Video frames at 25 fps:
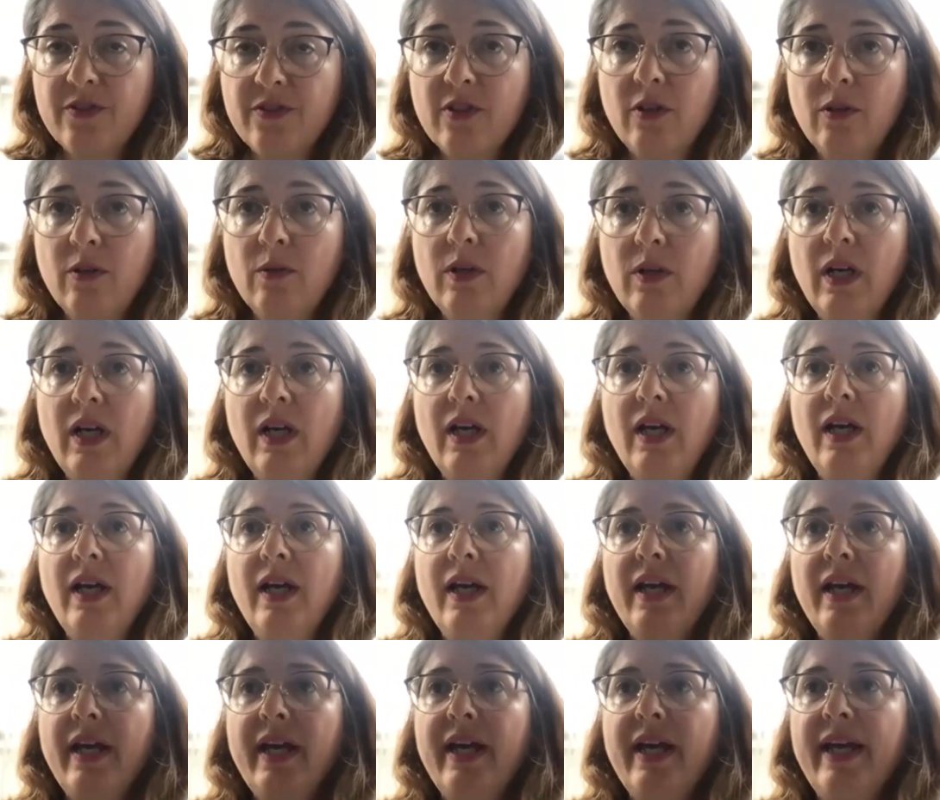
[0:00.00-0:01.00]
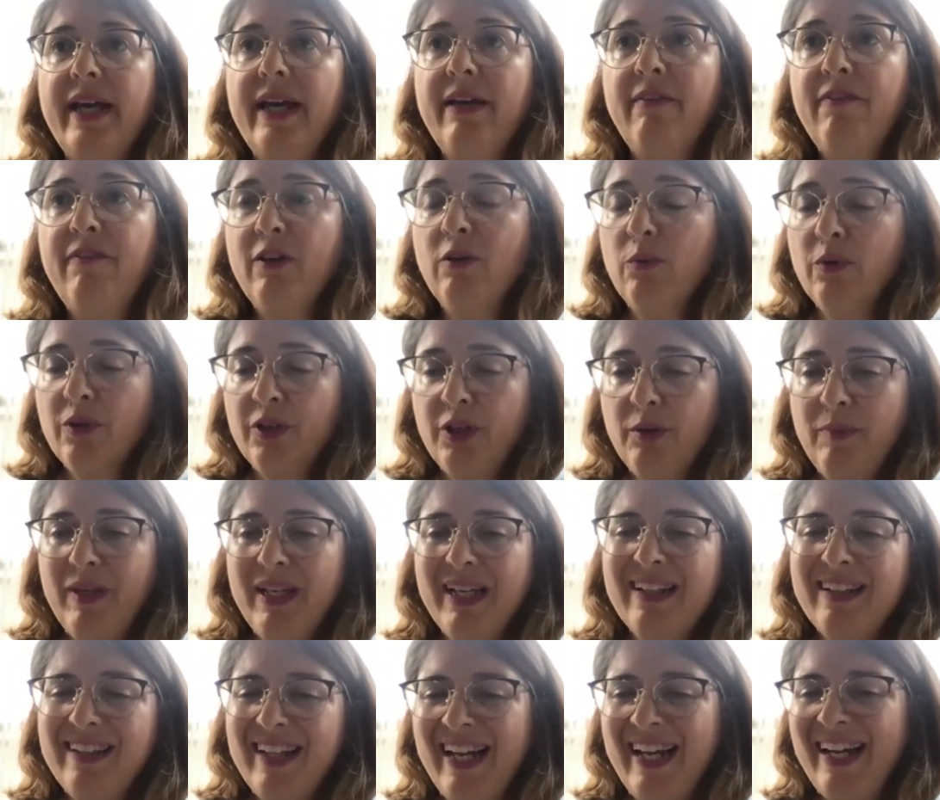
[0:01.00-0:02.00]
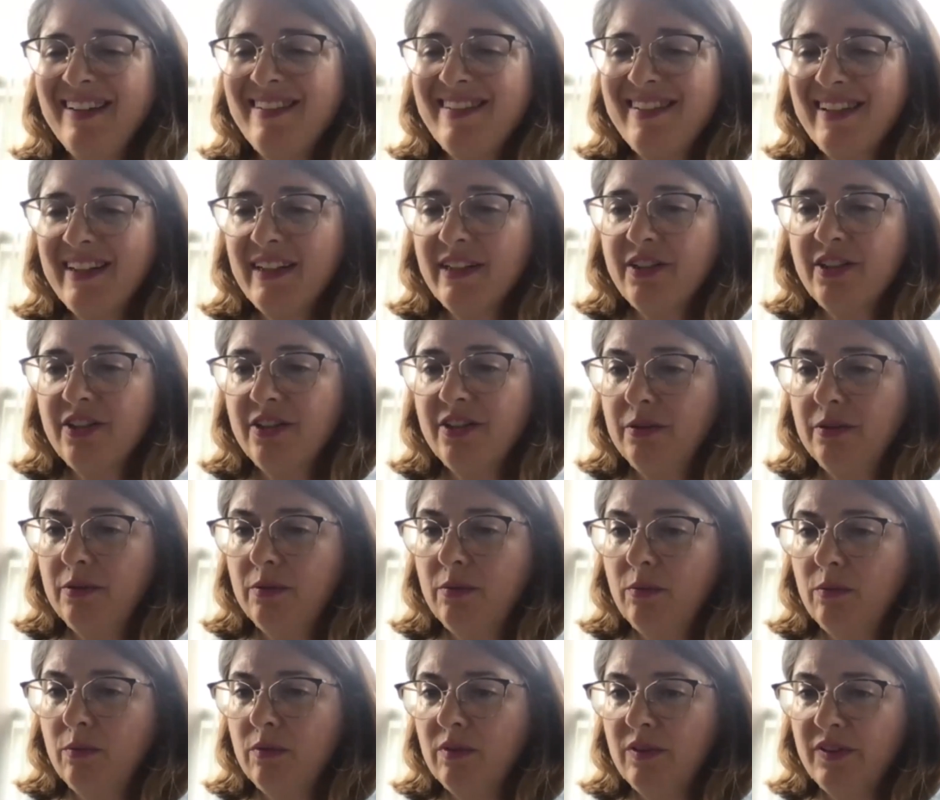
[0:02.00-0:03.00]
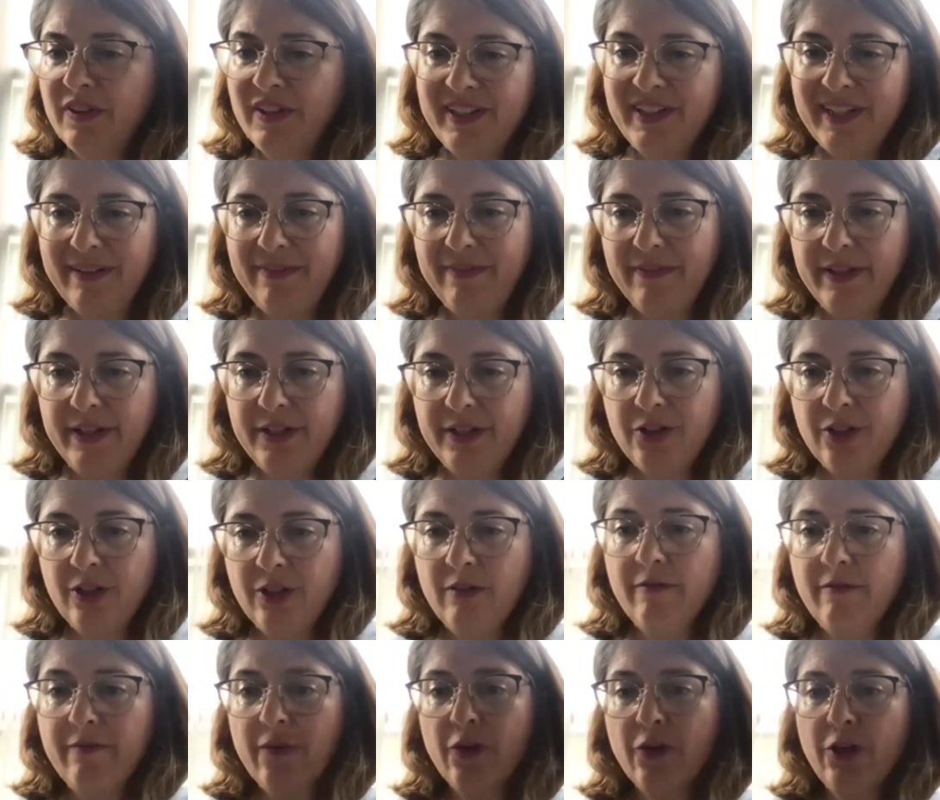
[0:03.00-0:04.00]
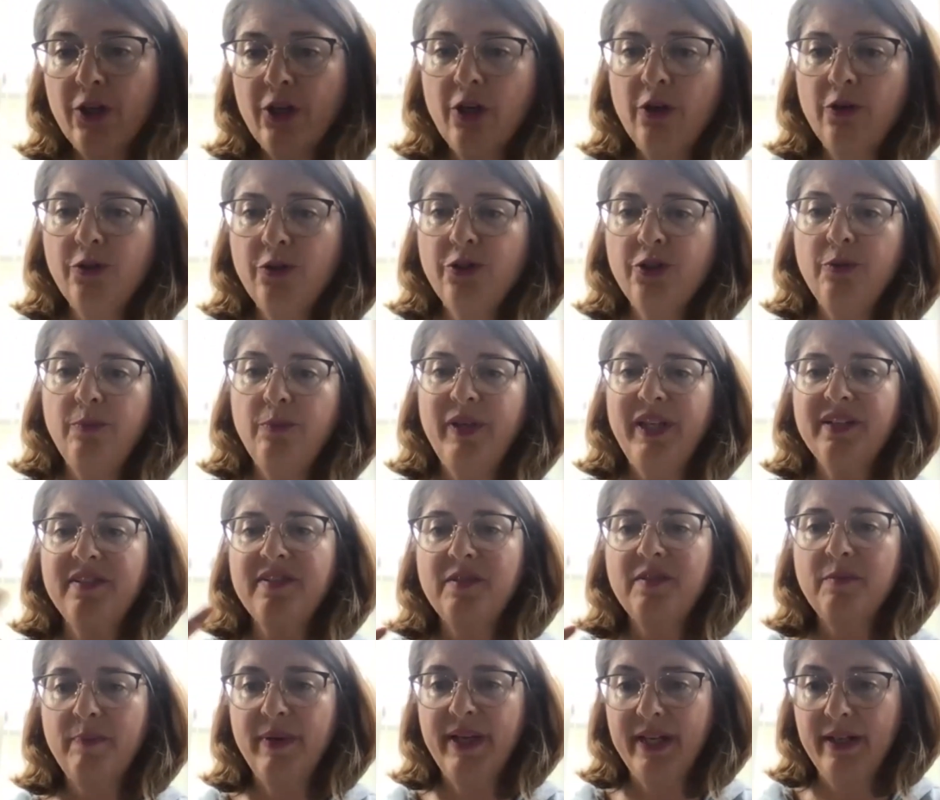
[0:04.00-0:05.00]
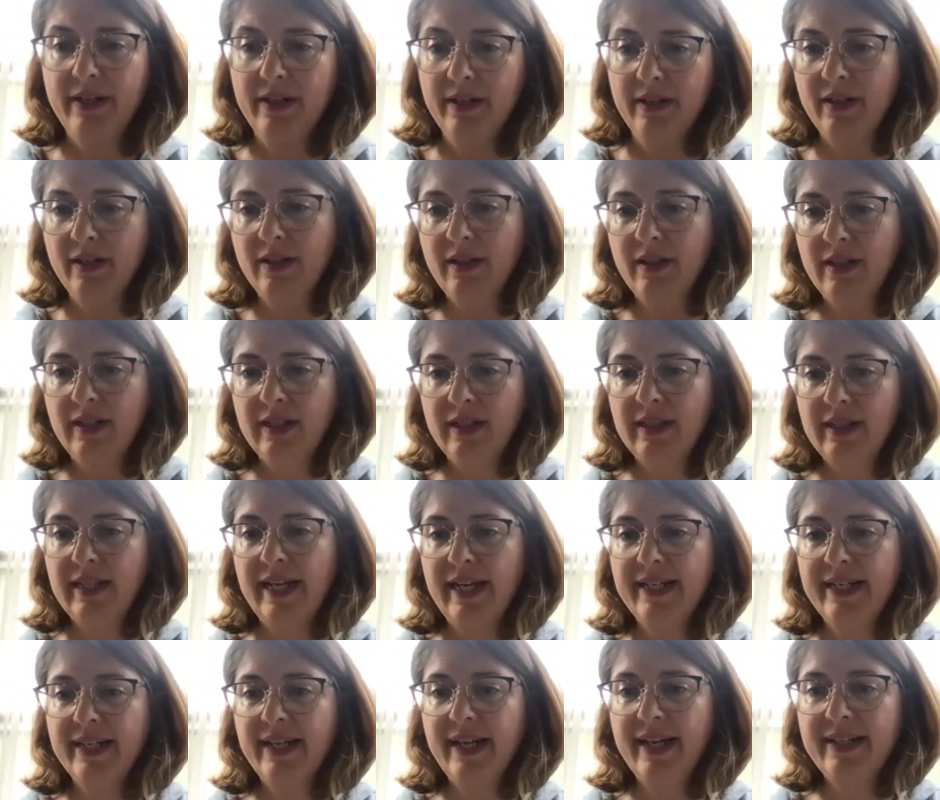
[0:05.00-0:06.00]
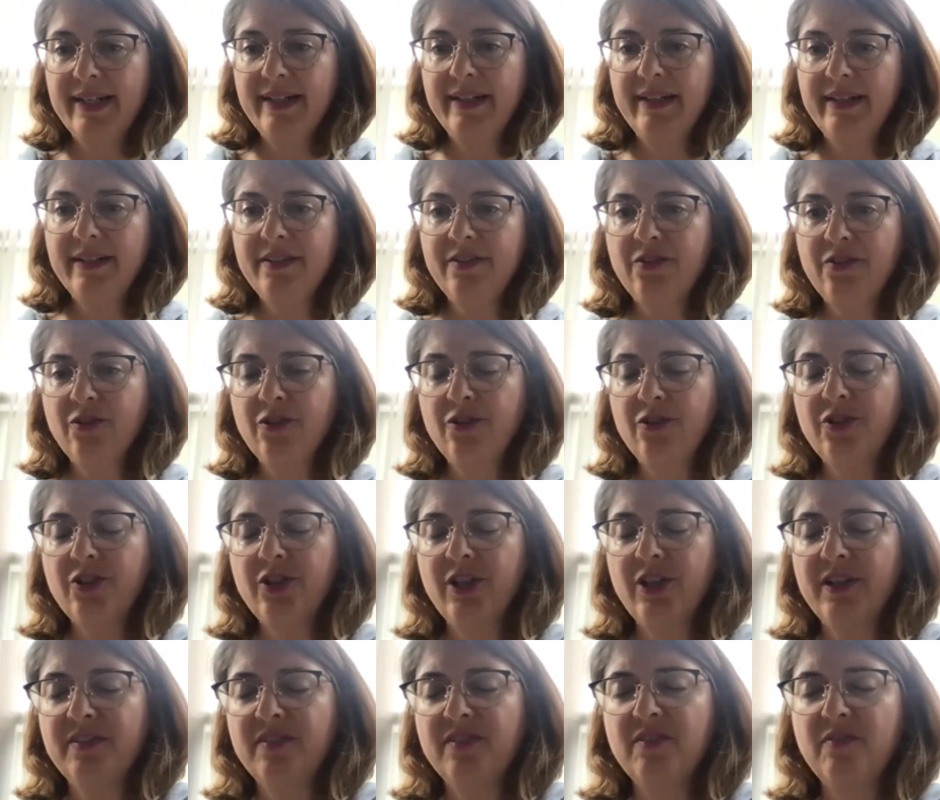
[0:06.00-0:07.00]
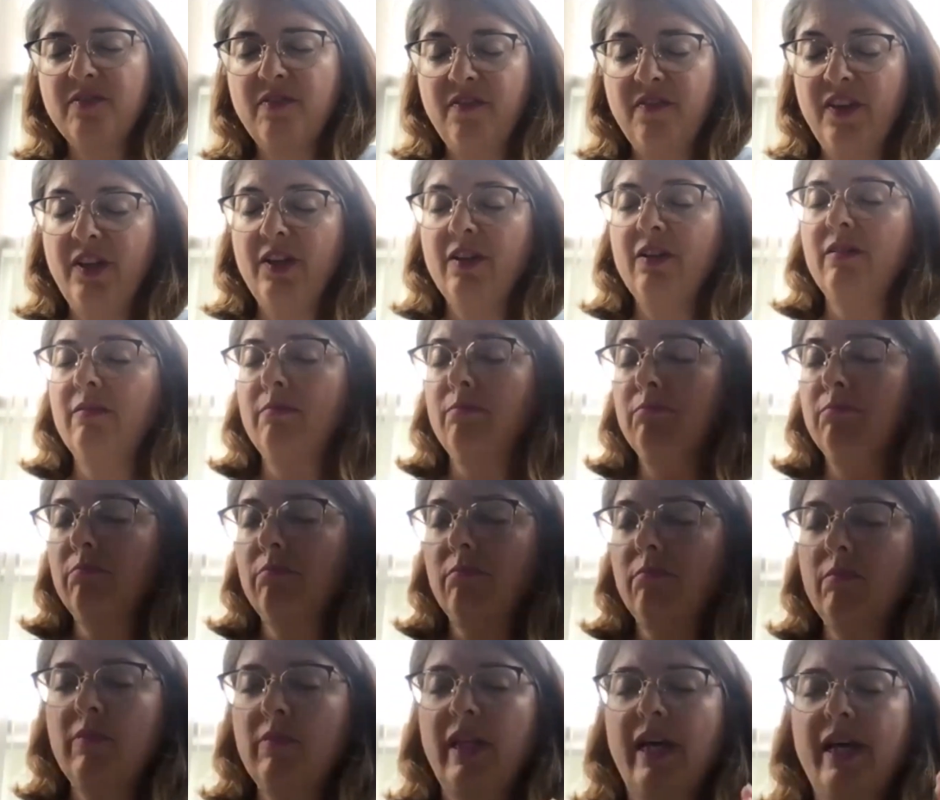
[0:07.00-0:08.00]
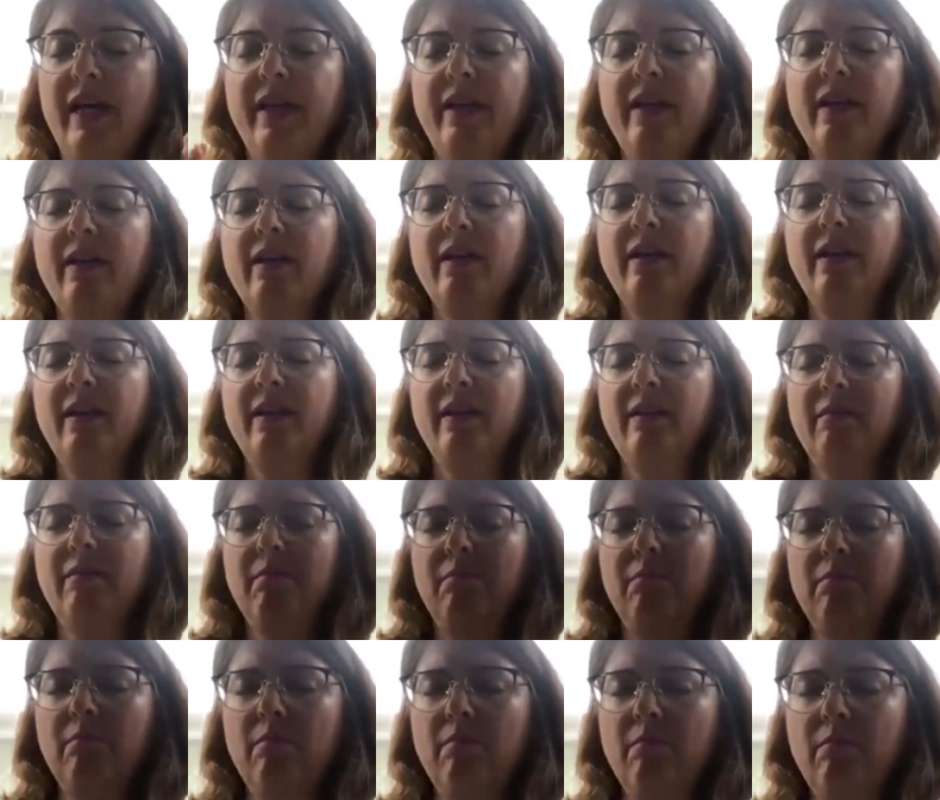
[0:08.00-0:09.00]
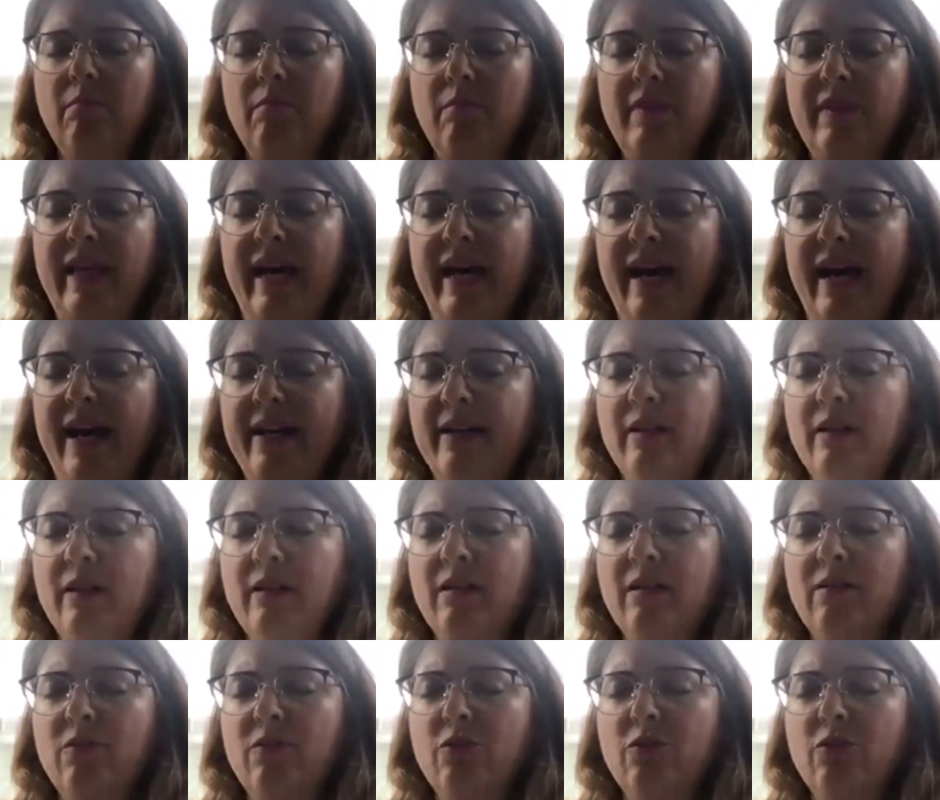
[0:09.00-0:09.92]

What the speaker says: So if it were to be classic to the definition, vertigo should be a spin. Lightheadedness should just feel like that